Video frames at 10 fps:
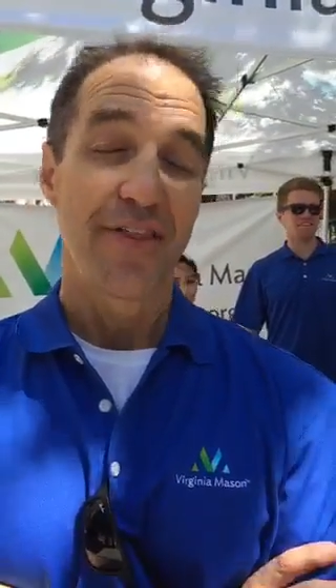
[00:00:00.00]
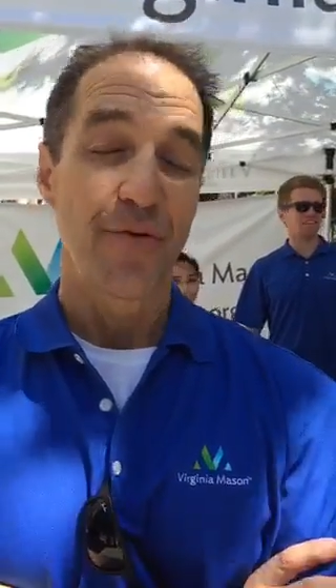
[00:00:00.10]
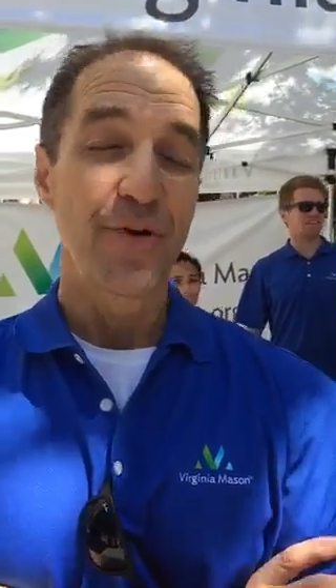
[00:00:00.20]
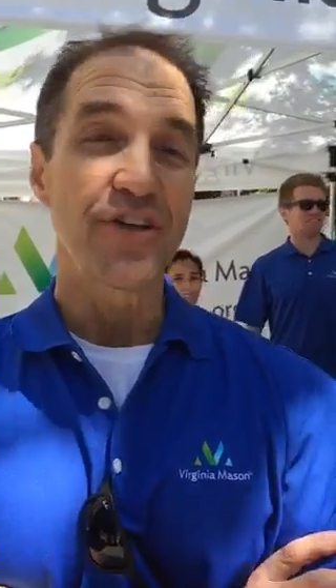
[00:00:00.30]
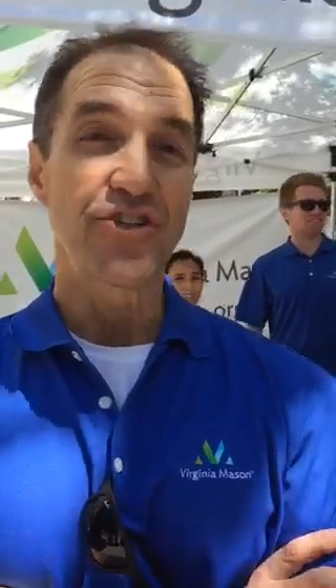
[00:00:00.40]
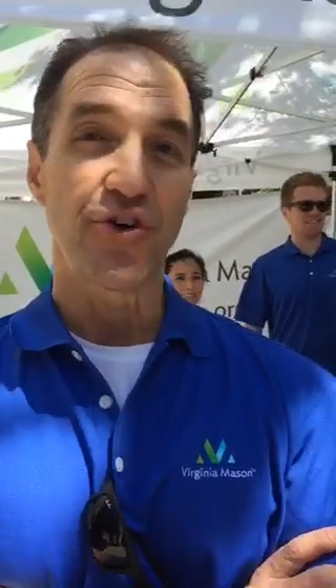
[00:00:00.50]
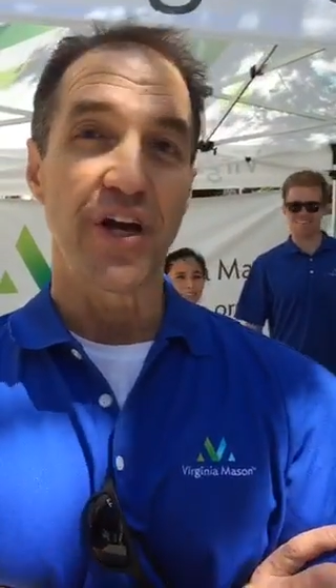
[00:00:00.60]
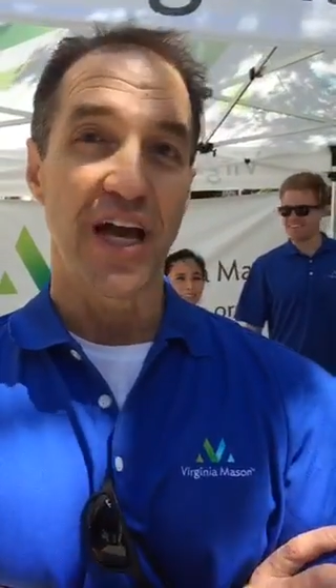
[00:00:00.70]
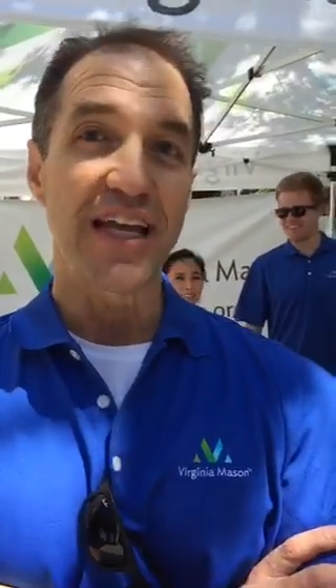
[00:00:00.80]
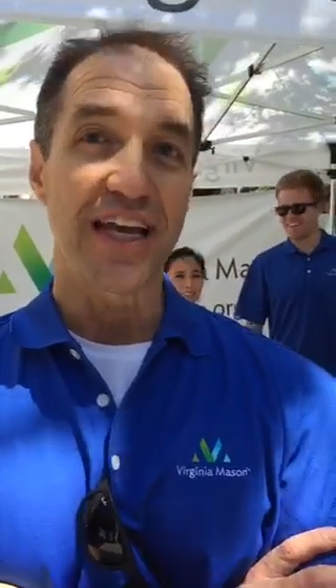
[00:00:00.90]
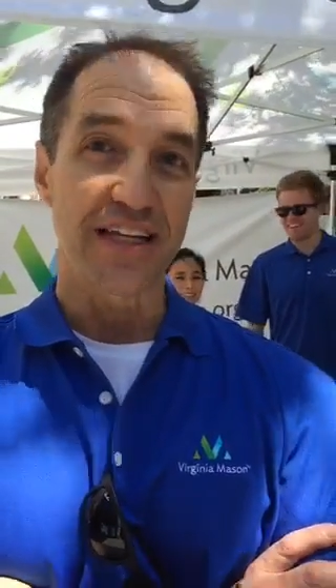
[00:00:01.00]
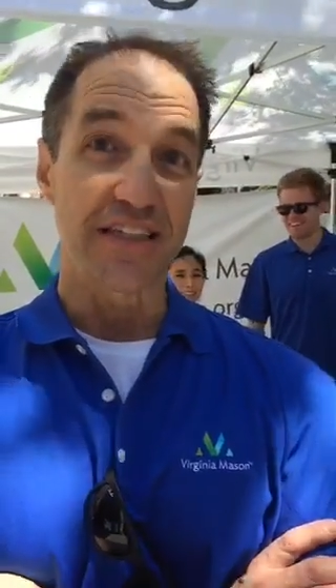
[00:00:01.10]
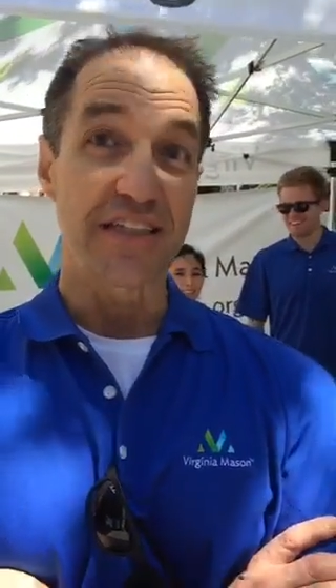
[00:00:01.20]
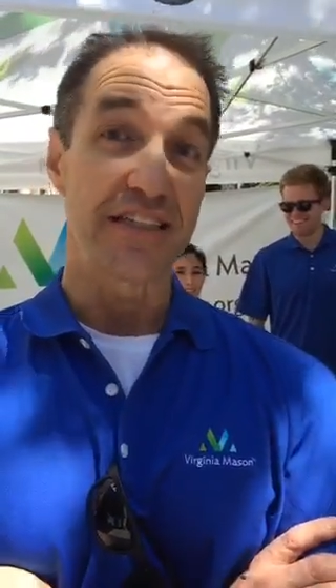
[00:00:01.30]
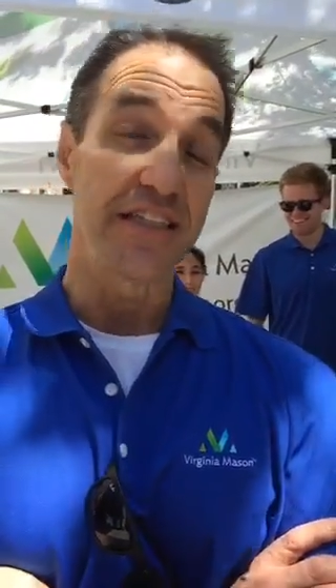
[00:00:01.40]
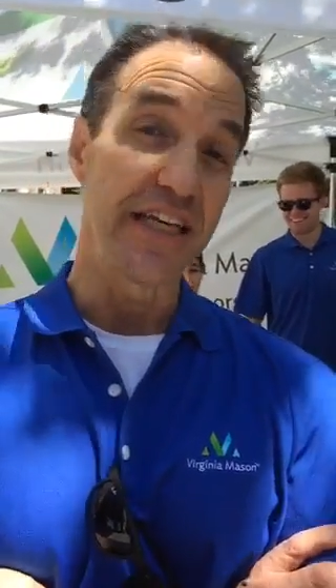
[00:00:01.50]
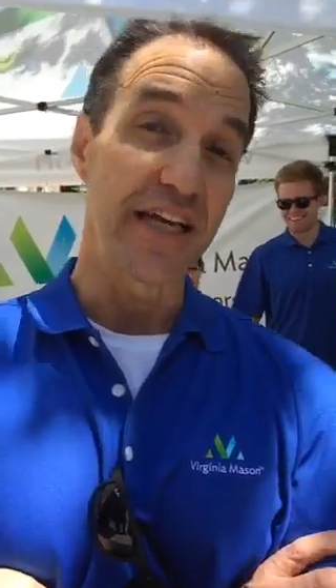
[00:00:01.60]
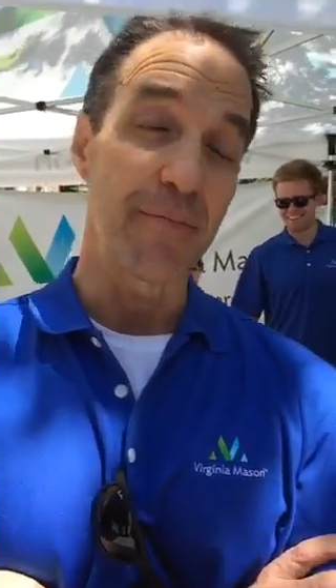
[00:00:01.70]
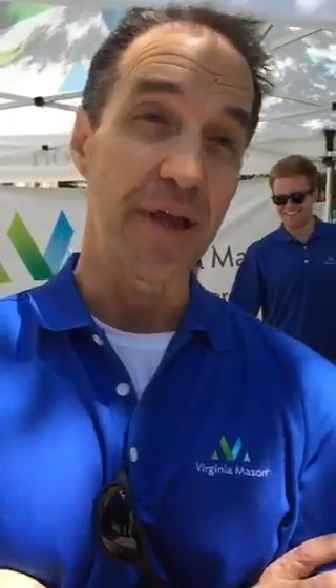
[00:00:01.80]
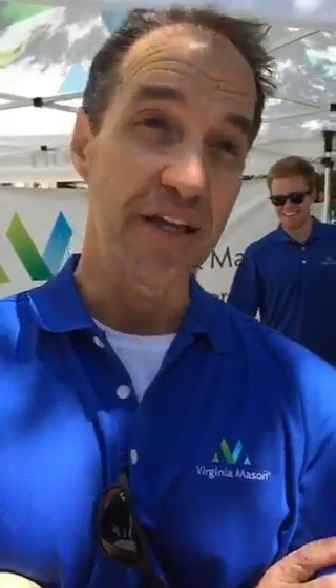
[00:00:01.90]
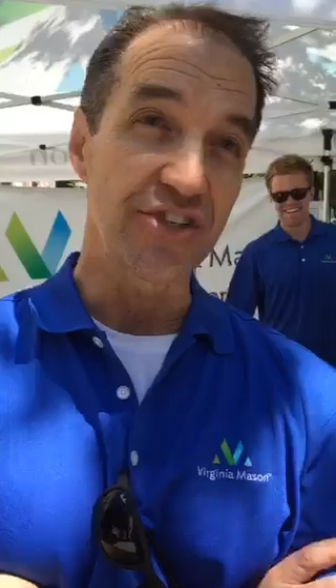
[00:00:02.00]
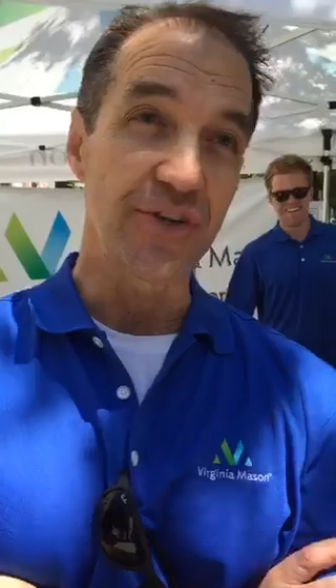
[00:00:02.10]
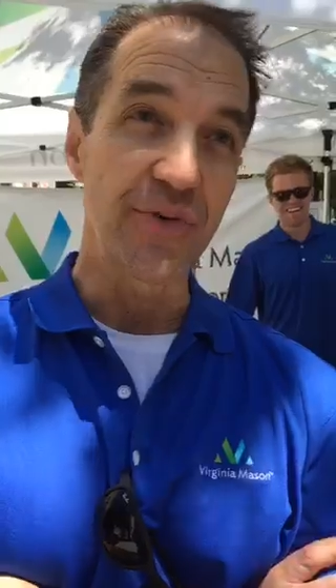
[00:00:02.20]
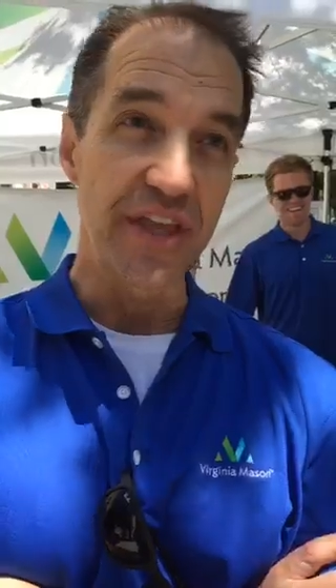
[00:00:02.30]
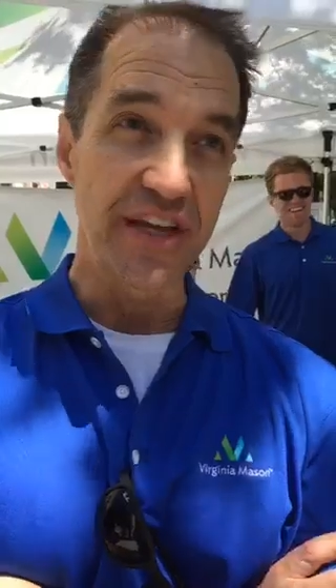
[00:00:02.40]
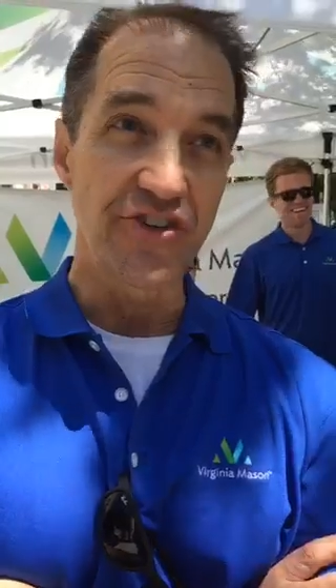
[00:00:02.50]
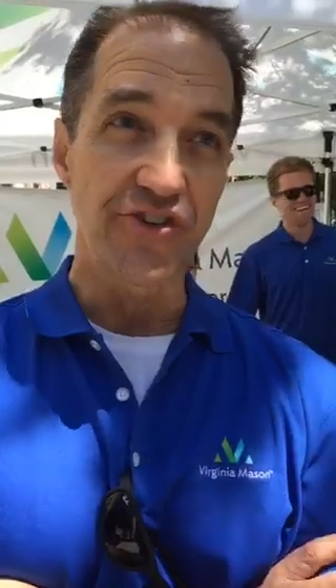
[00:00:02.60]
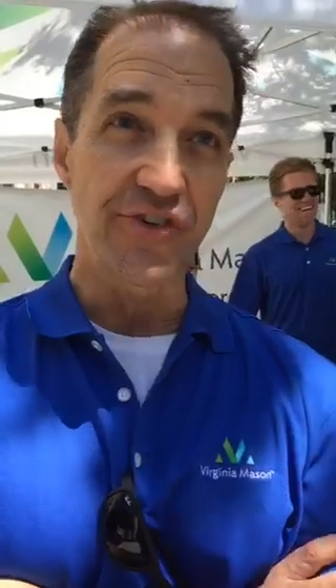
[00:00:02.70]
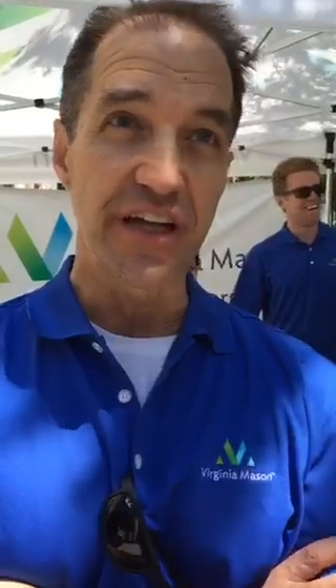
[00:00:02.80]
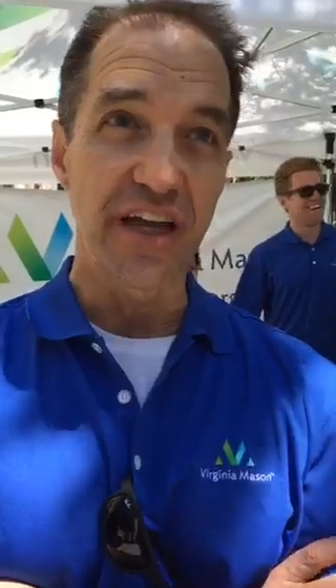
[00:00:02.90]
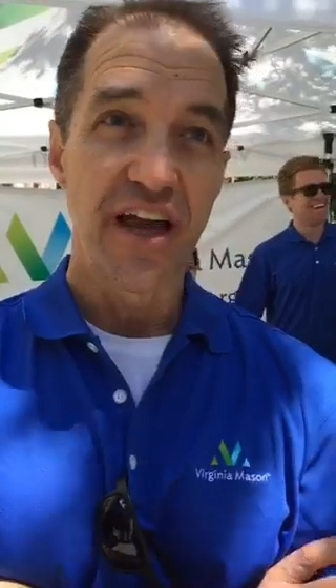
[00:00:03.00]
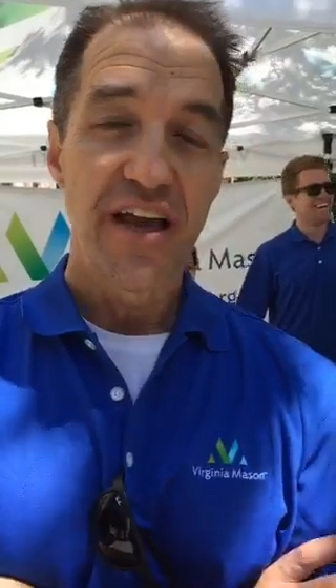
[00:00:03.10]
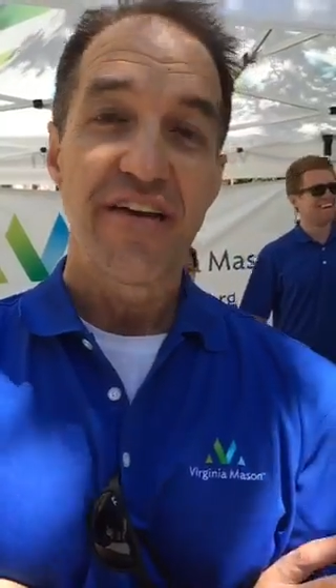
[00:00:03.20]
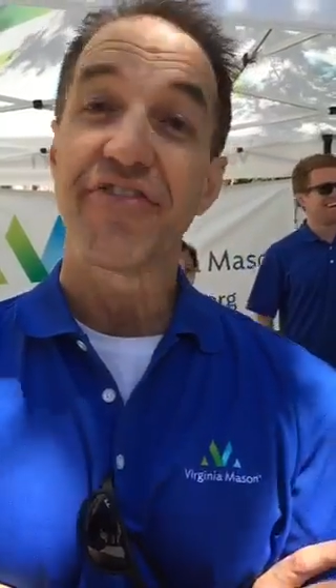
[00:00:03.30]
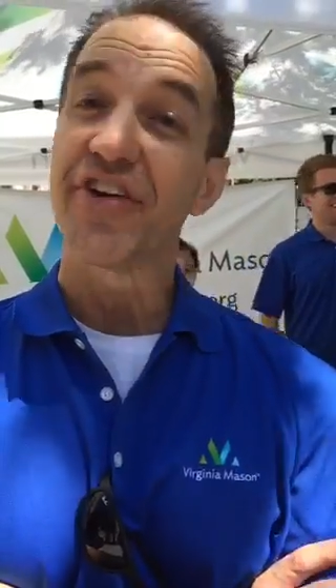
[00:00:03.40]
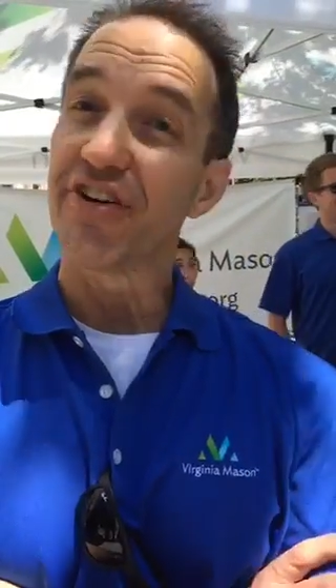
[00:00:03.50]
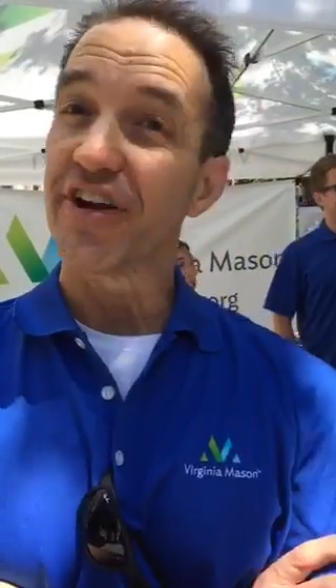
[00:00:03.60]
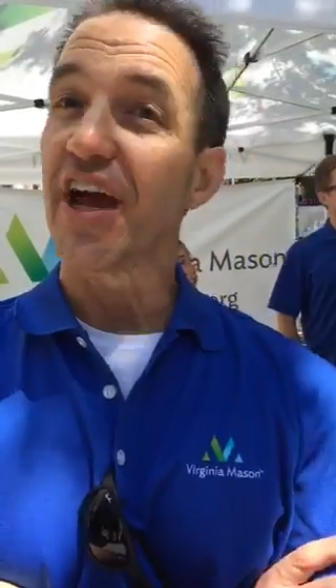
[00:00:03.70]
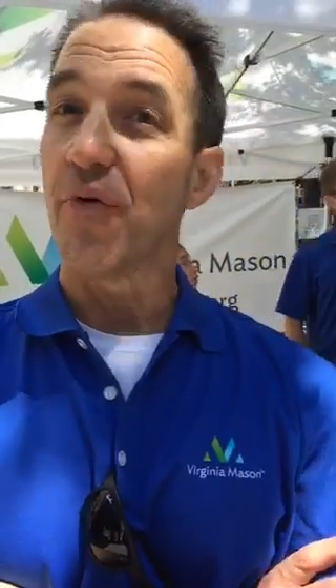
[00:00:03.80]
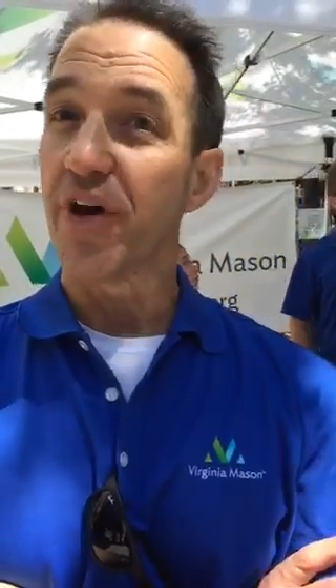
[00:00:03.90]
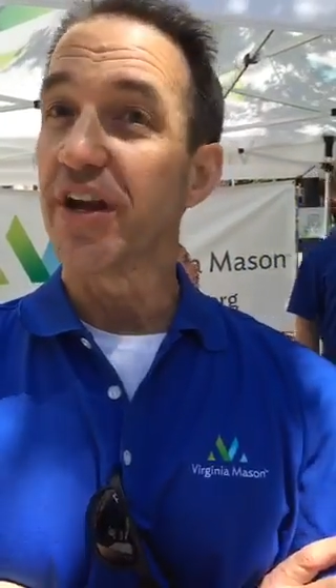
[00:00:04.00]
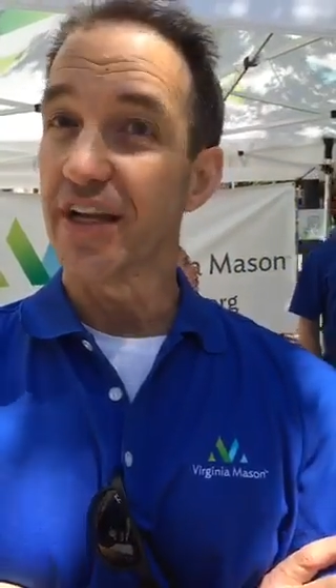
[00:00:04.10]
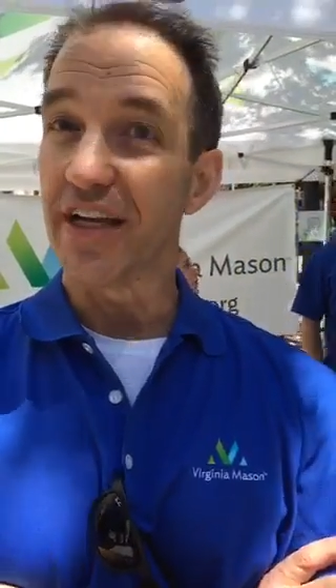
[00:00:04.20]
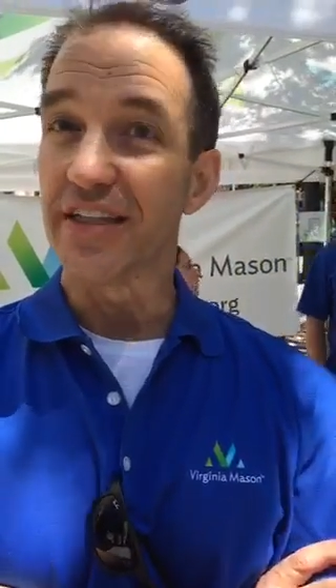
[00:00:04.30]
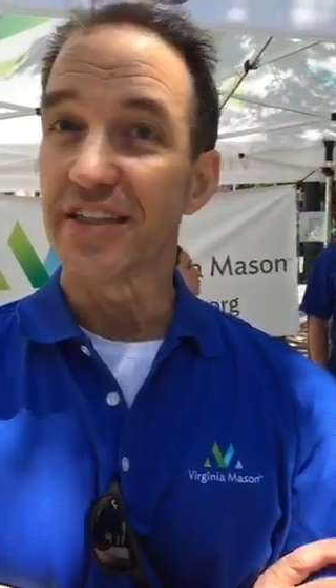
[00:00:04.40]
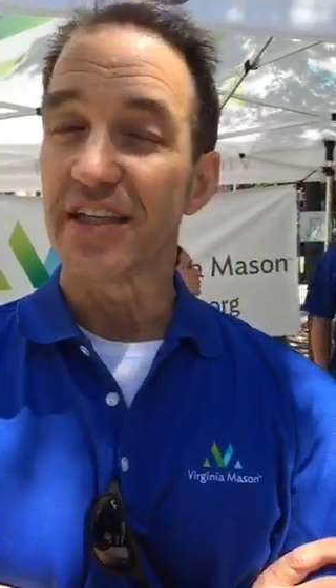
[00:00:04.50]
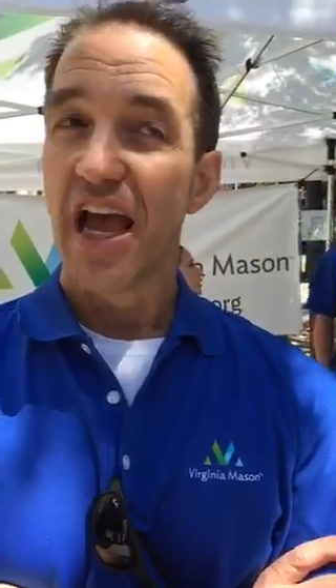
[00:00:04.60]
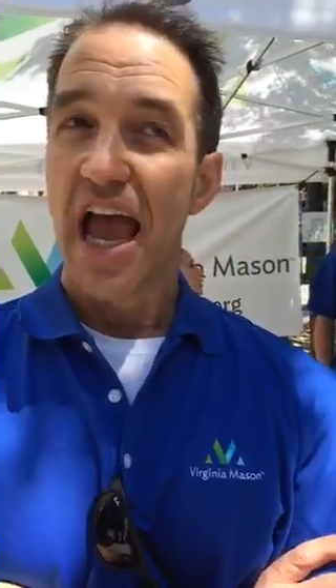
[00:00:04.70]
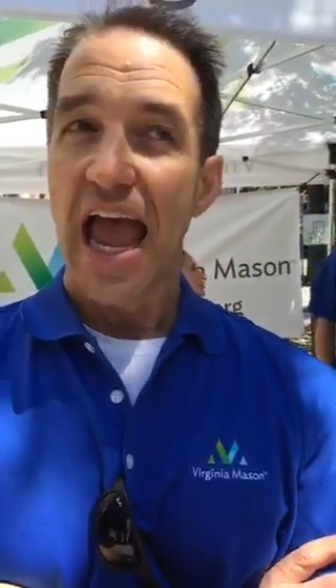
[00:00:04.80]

the real joy I get is seeing a patient with an injury, figuring out what it is,